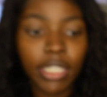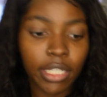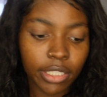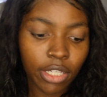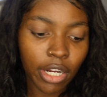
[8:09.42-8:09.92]

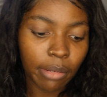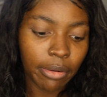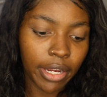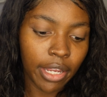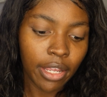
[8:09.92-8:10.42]
at a Target
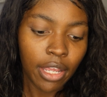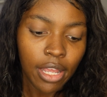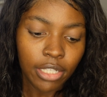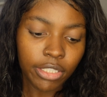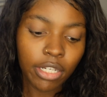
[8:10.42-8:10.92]
brand.
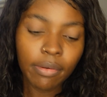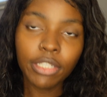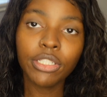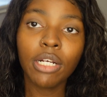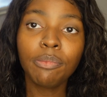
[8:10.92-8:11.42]
So
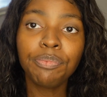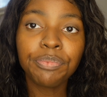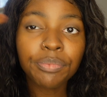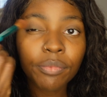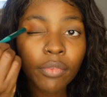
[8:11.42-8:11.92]
anyways, y'all,
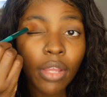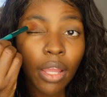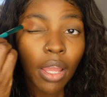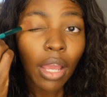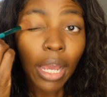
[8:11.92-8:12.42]

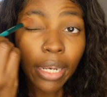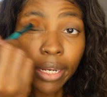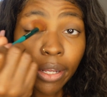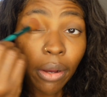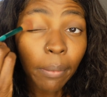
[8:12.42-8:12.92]
I
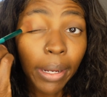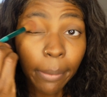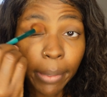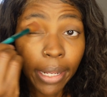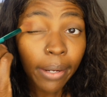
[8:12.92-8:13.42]
like to go right
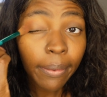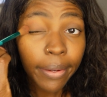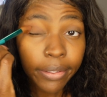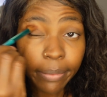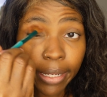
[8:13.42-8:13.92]
up in that
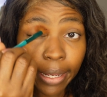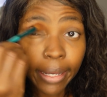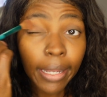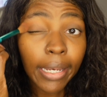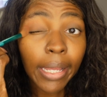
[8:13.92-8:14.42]
crease with that
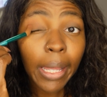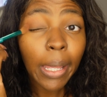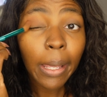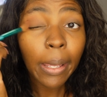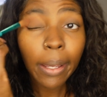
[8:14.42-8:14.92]
color.
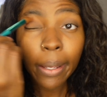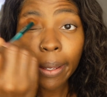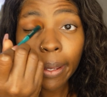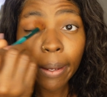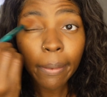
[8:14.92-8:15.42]

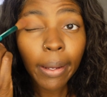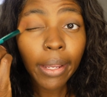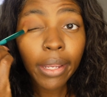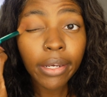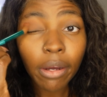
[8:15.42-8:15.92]
All
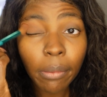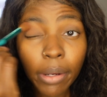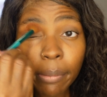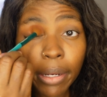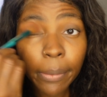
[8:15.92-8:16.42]
right, and don't
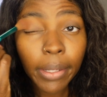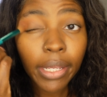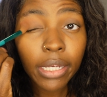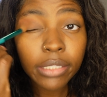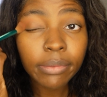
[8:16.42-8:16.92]
worry about the
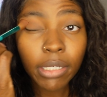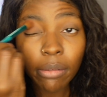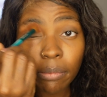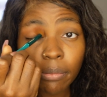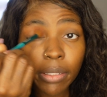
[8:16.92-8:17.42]
wig because we
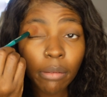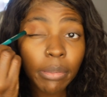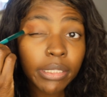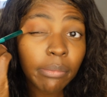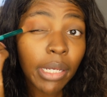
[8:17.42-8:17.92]
gonna
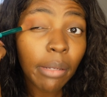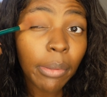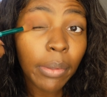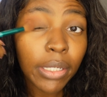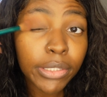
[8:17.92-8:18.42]
put some makeup
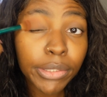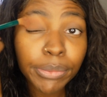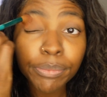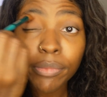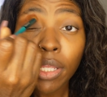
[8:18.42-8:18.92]
on her
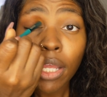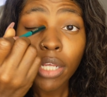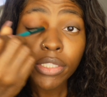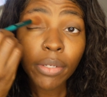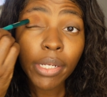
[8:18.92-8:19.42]
too.
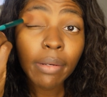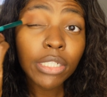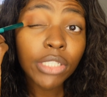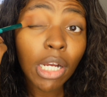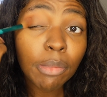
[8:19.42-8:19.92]
So
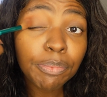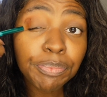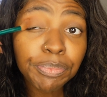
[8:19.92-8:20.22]
anyways, y'all,